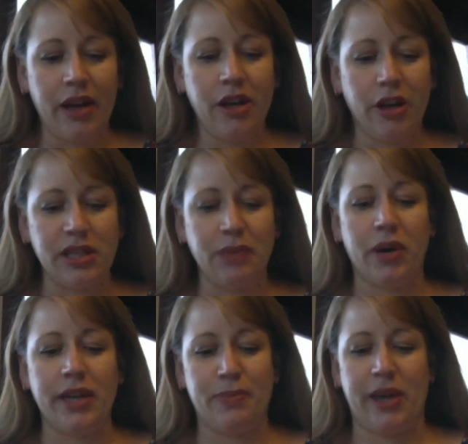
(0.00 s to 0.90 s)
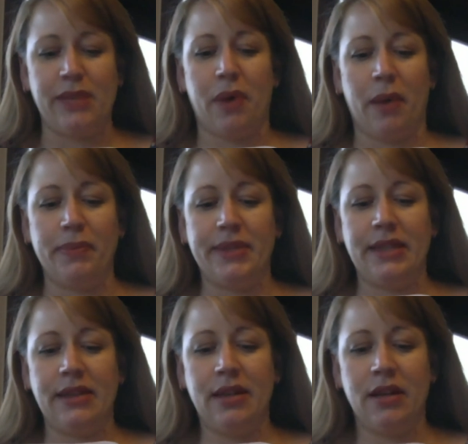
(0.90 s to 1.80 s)
nursing bras, breast
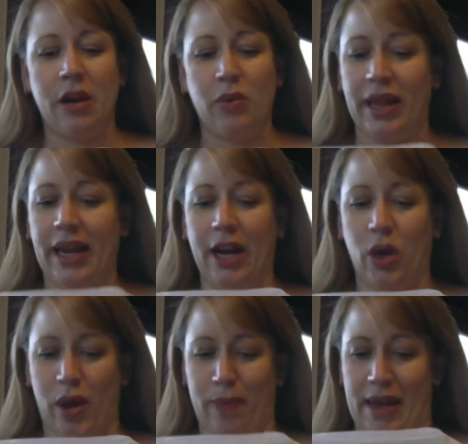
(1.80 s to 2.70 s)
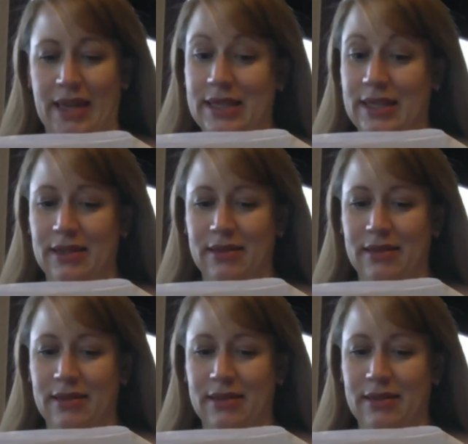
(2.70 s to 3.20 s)
pumps, related equipment,